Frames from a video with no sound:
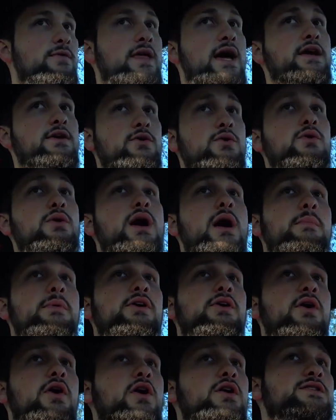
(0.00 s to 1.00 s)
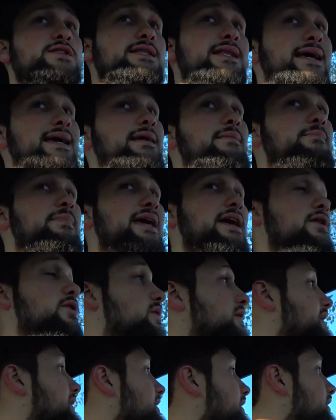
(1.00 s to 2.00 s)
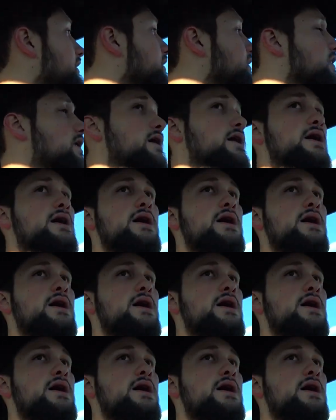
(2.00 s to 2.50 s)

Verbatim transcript: that you'll come across, like being on a hill.